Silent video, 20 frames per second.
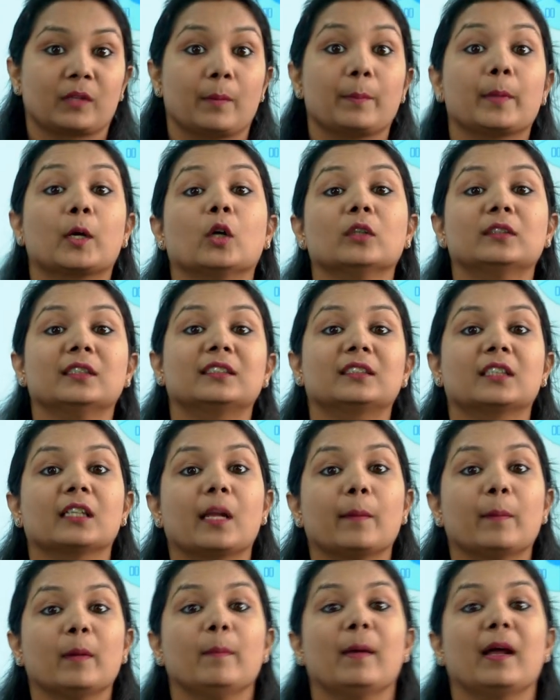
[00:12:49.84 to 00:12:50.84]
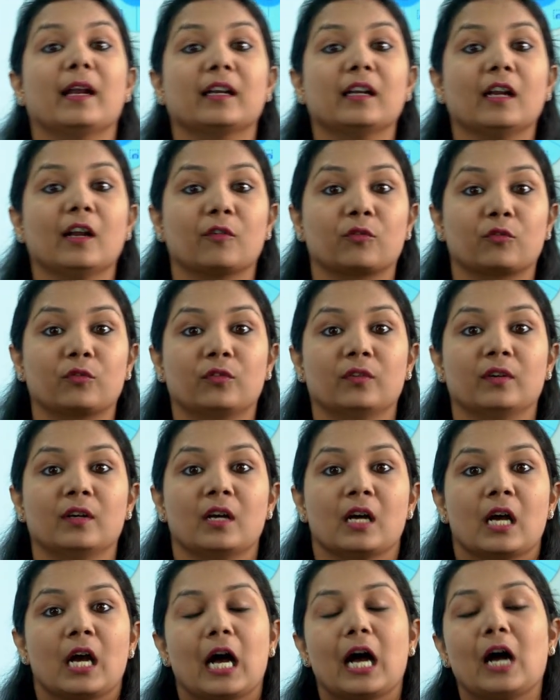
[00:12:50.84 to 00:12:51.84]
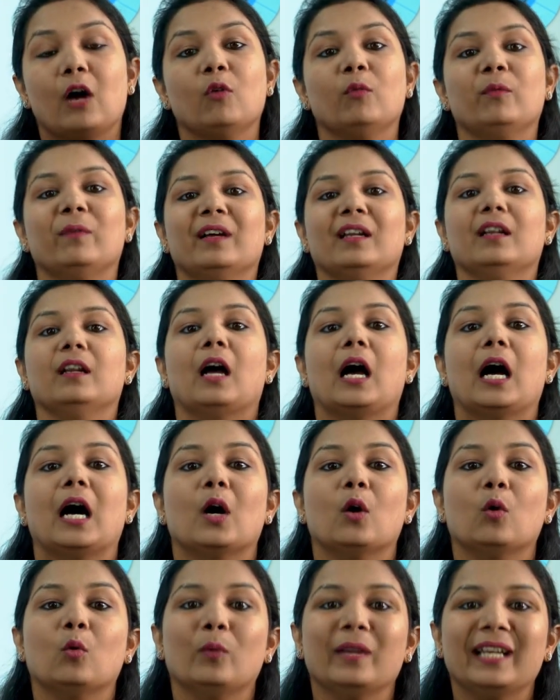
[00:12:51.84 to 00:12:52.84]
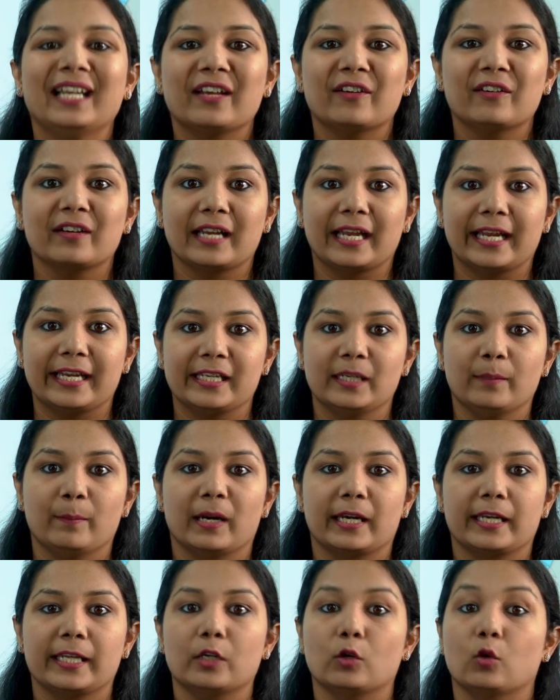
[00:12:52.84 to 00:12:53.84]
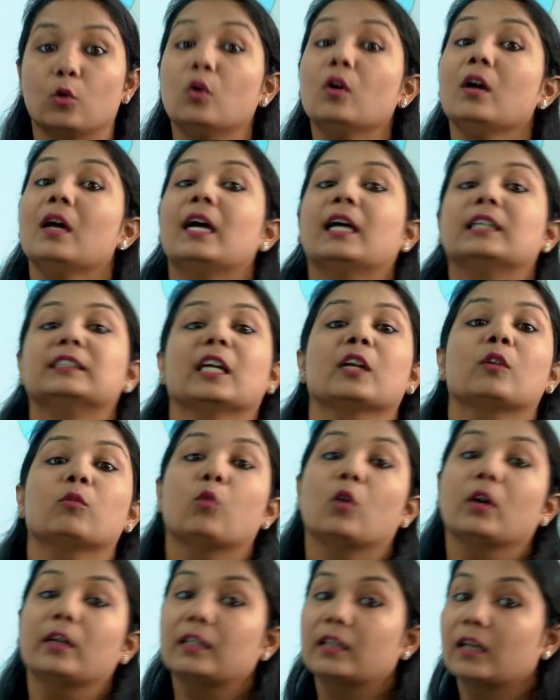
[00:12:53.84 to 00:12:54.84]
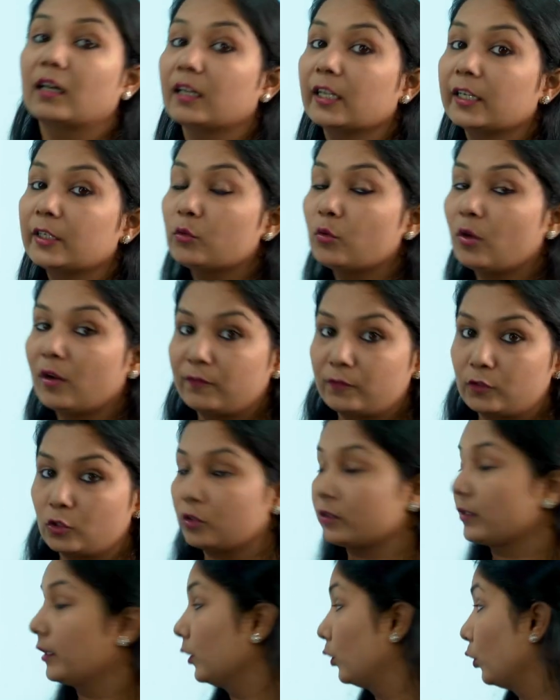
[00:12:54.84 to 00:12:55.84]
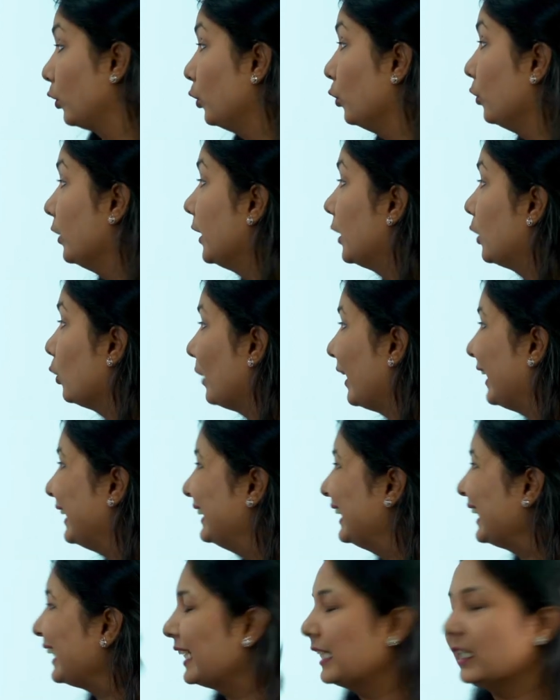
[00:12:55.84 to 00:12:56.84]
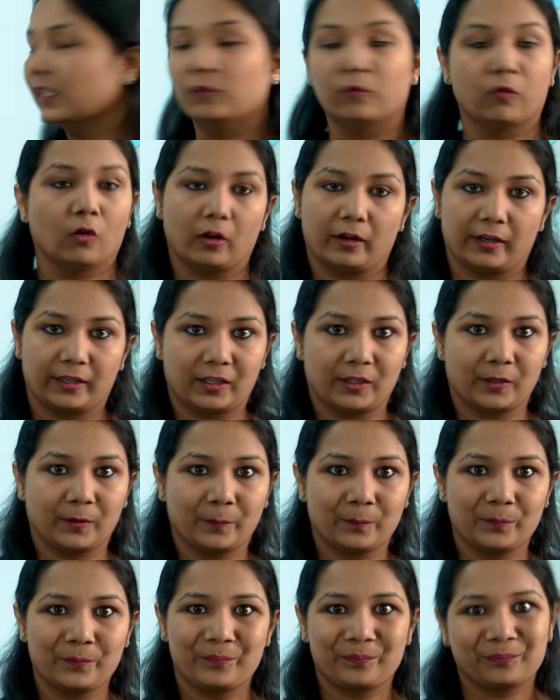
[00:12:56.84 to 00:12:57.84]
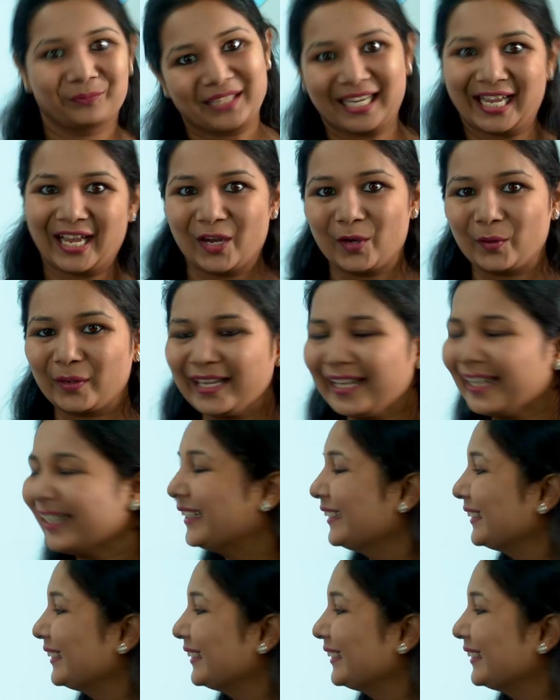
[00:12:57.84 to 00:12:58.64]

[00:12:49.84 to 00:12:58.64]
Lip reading: because it's a double bar graph. How will anybody know that what color you have chosen? So you need to write the key for it. Okay?